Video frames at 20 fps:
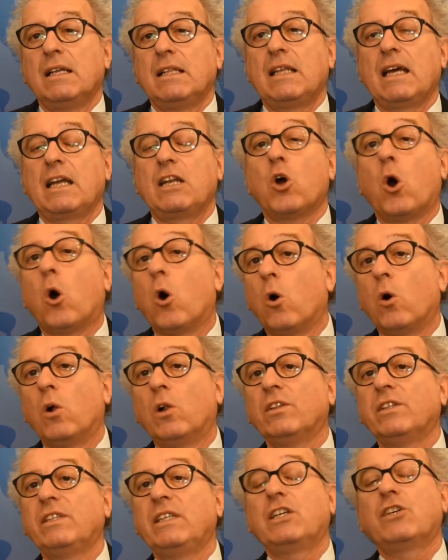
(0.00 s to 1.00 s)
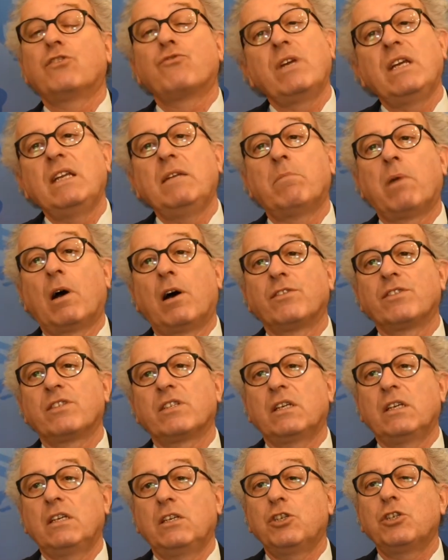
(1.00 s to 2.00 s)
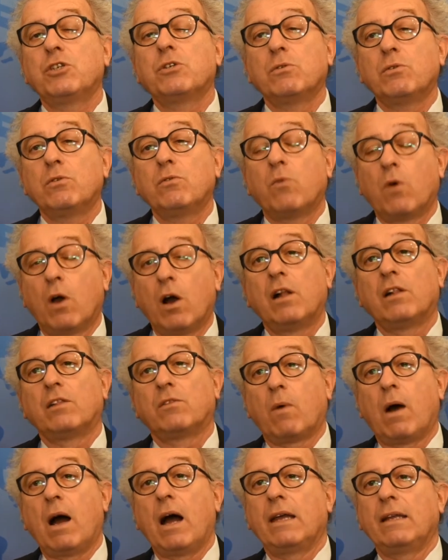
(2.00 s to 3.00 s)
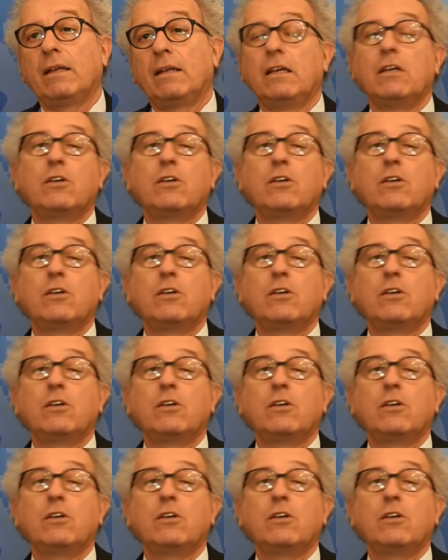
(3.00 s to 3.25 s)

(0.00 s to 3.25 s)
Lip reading: than all the green bonds issued worldwide,